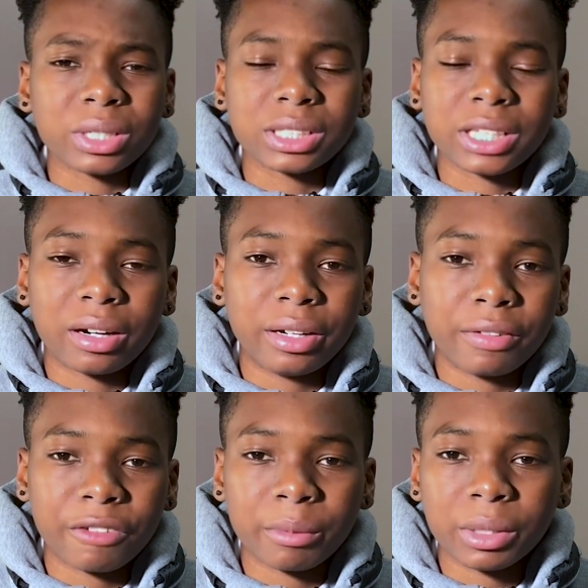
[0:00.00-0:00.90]
is kind of
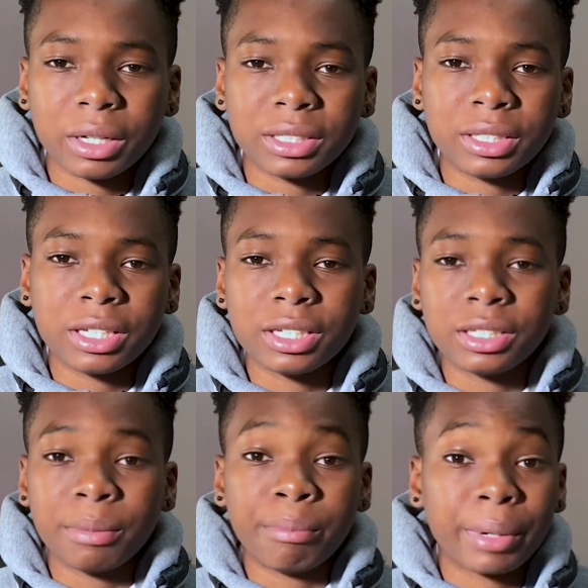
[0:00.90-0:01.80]
different because this is
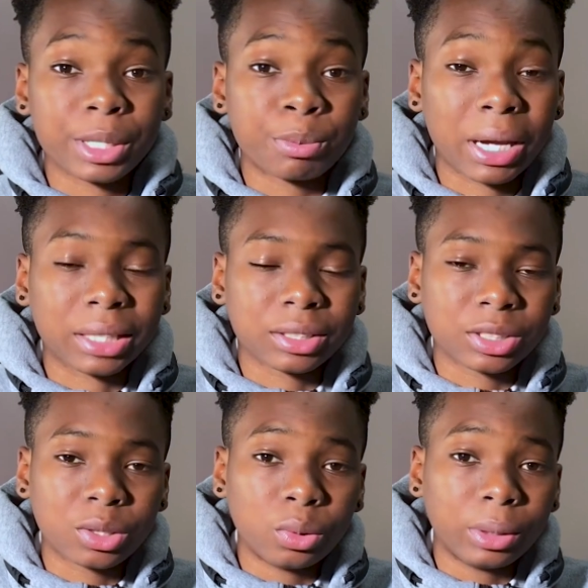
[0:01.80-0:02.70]
the best back to
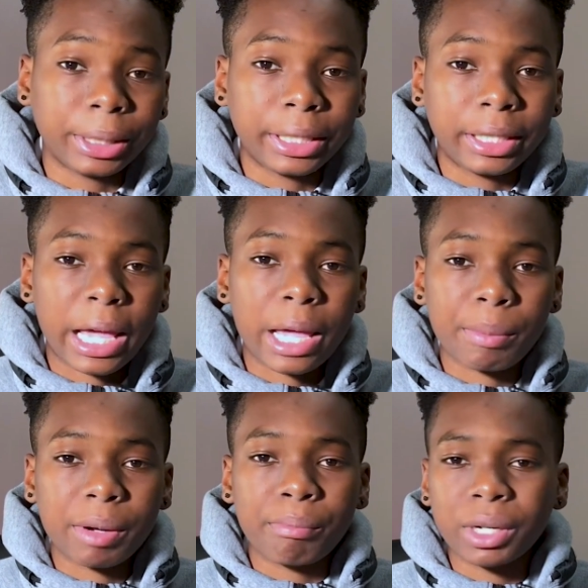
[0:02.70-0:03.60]
school
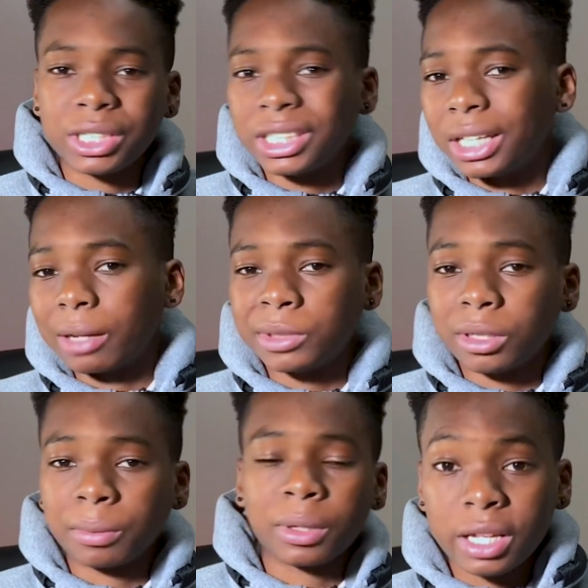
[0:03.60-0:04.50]
gaming budget laptop.